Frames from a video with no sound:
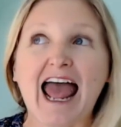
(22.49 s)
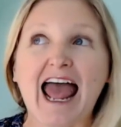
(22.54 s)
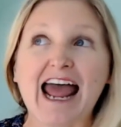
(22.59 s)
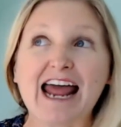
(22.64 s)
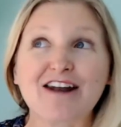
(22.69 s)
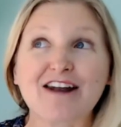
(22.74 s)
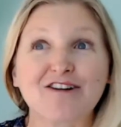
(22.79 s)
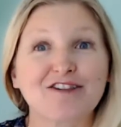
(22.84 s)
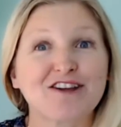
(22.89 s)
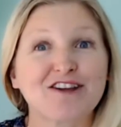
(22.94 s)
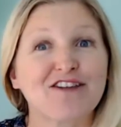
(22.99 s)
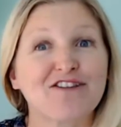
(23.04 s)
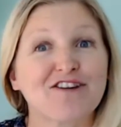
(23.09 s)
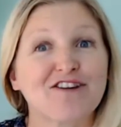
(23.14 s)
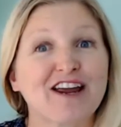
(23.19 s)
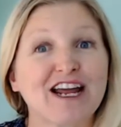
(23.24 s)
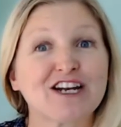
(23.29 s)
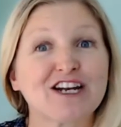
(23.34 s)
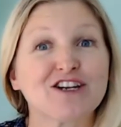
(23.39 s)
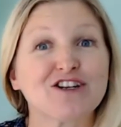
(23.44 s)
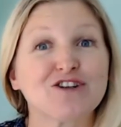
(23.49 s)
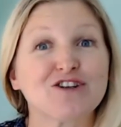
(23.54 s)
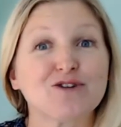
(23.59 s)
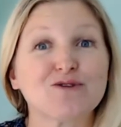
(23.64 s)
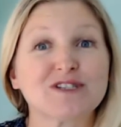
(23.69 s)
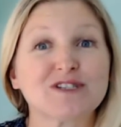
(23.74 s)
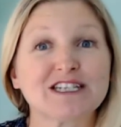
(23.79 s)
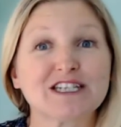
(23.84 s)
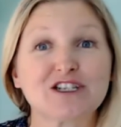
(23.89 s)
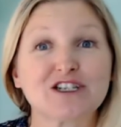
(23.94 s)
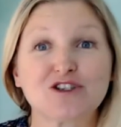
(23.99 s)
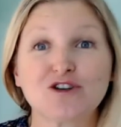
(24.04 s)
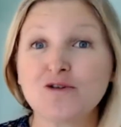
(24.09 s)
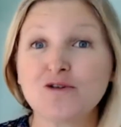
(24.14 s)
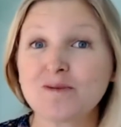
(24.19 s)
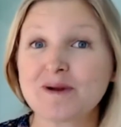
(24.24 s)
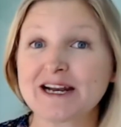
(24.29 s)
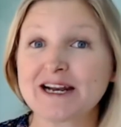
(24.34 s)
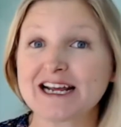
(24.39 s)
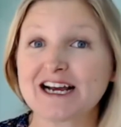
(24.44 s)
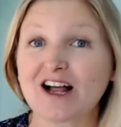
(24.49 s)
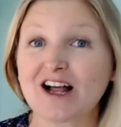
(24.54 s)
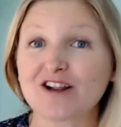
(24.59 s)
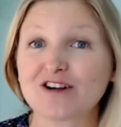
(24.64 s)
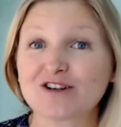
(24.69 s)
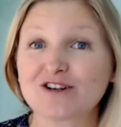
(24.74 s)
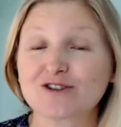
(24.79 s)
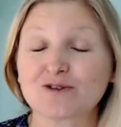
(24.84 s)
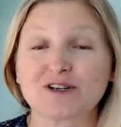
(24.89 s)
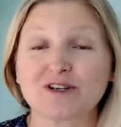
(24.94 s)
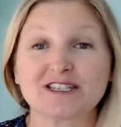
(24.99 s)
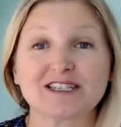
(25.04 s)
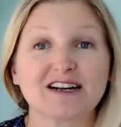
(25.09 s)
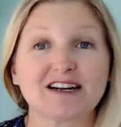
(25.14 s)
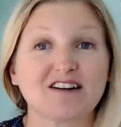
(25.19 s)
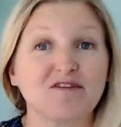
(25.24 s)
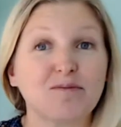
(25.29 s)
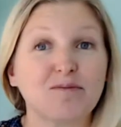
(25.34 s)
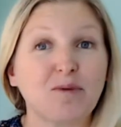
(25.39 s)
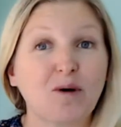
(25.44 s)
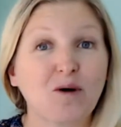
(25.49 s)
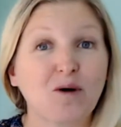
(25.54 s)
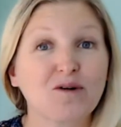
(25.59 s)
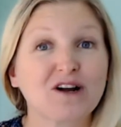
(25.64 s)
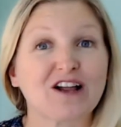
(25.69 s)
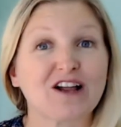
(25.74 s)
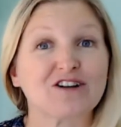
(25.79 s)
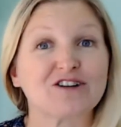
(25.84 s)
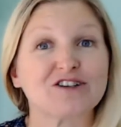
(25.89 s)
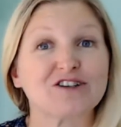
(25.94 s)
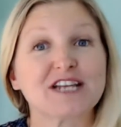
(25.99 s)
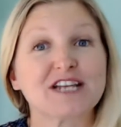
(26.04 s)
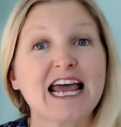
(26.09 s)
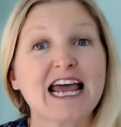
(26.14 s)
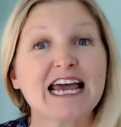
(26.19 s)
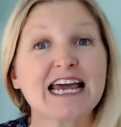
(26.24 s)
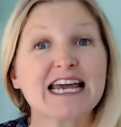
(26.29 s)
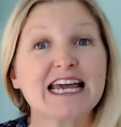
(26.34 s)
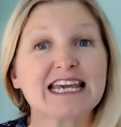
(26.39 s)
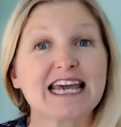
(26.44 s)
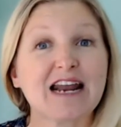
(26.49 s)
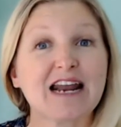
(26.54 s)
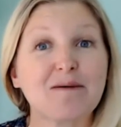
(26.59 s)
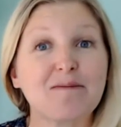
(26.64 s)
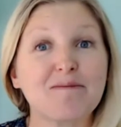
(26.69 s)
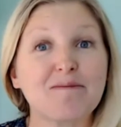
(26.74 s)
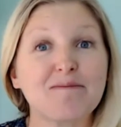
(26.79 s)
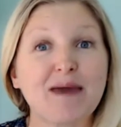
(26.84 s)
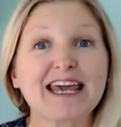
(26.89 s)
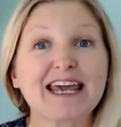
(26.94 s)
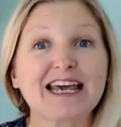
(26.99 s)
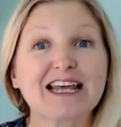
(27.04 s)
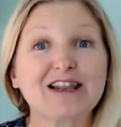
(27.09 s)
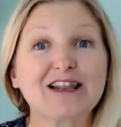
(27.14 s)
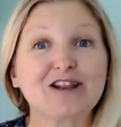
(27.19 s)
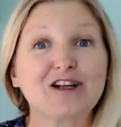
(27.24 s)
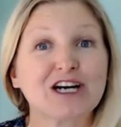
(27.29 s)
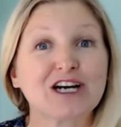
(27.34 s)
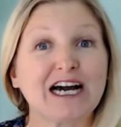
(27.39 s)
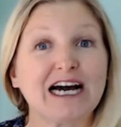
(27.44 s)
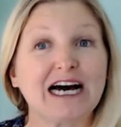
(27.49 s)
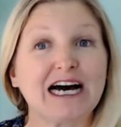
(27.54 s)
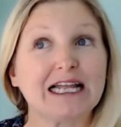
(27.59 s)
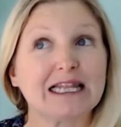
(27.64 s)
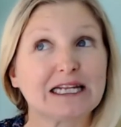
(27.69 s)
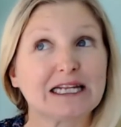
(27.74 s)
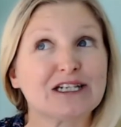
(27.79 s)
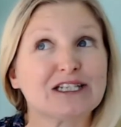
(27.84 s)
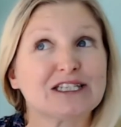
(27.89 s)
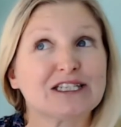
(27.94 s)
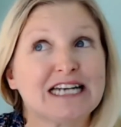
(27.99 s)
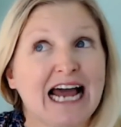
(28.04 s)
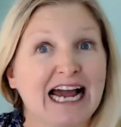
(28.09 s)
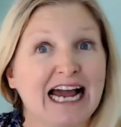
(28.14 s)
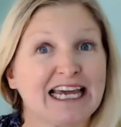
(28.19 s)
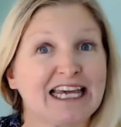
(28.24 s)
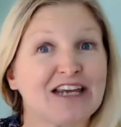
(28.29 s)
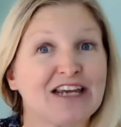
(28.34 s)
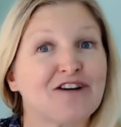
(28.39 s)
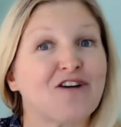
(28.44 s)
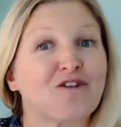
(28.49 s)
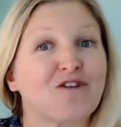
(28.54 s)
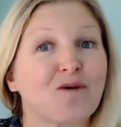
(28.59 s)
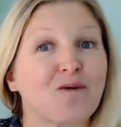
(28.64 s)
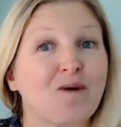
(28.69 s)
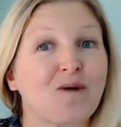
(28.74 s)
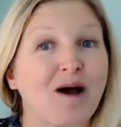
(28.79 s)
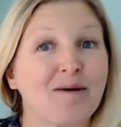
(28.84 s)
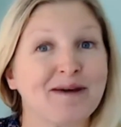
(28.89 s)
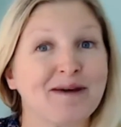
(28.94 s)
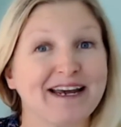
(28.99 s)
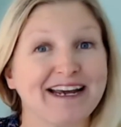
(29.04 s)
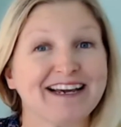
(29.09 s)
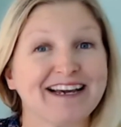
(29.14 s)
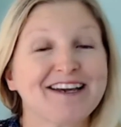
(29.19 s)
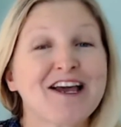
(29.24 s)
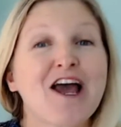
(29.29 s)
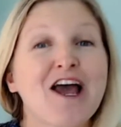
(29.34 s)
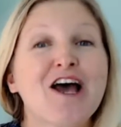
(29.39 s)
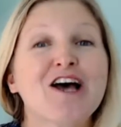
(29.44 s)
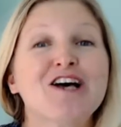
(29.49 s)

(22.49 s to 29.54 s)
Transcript: And on the other hand, using too many colors or a ton of bold colors can make it look a little tacky and overwhelming.